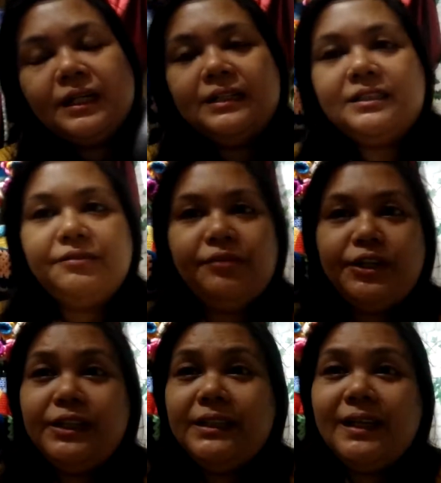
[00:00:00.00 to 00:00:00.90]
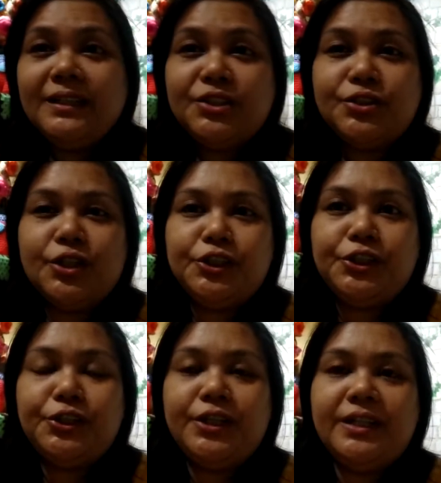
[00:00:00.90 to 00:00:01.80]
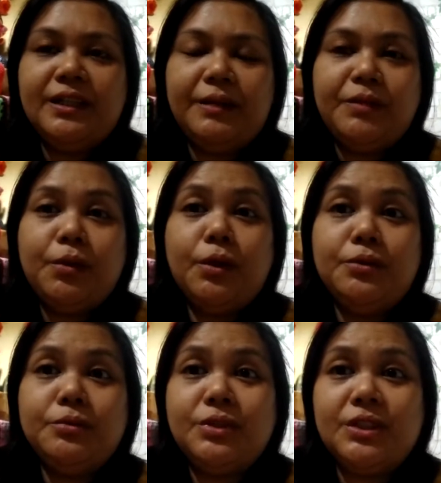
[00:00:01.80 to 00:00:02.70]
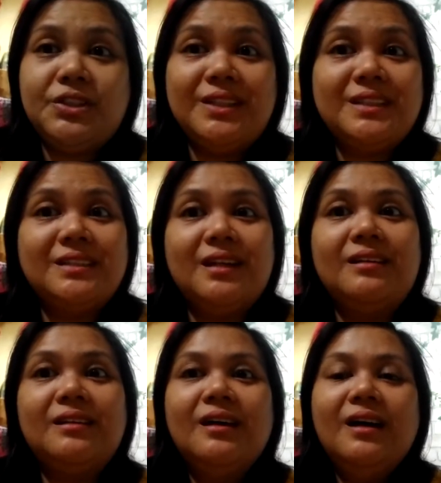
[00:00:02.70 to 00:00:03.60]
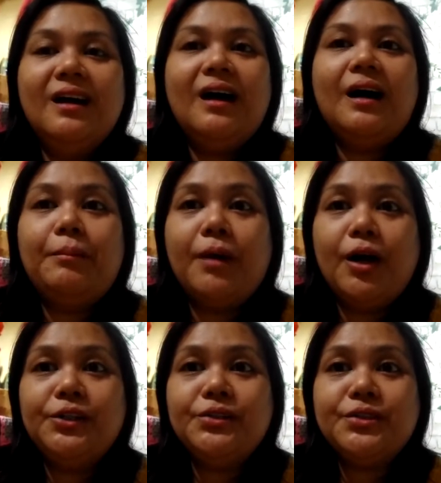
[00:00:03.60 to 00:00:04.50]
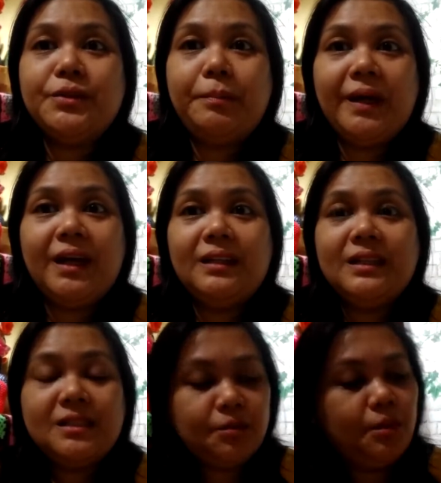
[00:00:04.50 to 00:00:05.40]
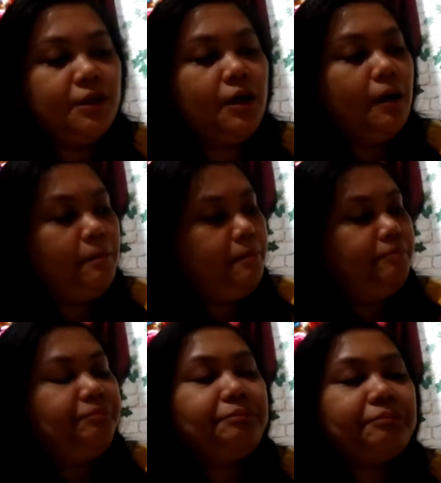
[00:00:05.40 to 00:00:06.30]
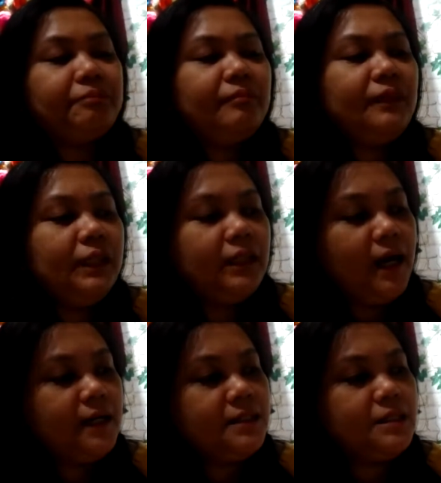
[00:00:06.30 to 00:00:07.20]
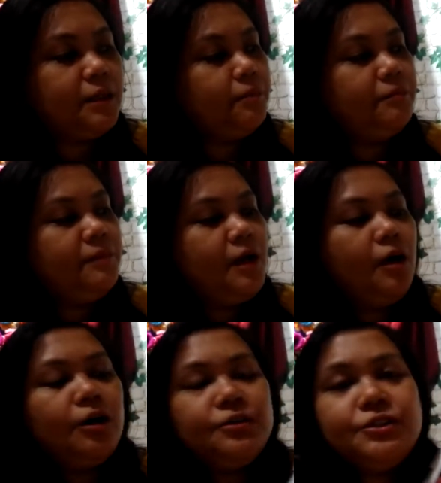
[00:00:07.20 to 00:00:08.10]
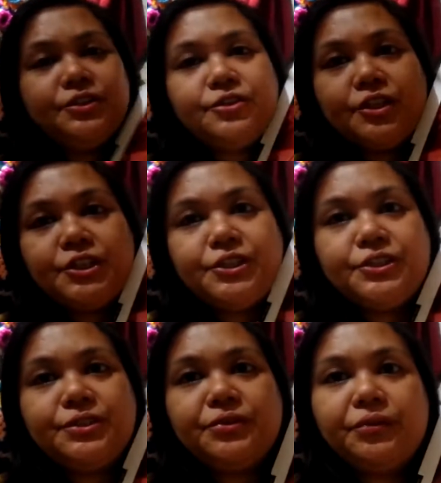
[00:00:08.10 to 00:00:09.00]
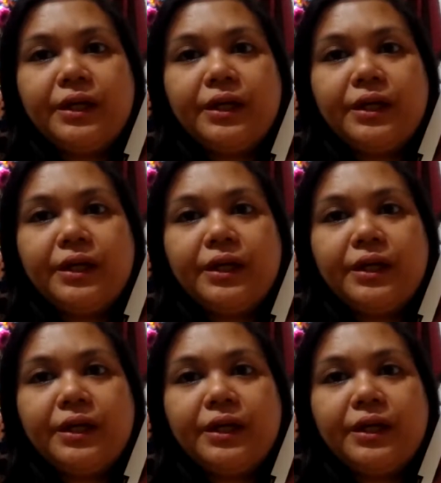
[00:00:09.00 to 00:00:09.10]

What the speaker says: It's a very nice structure, and I'm the one who suggested Marius to pick this one up. It has some other structures to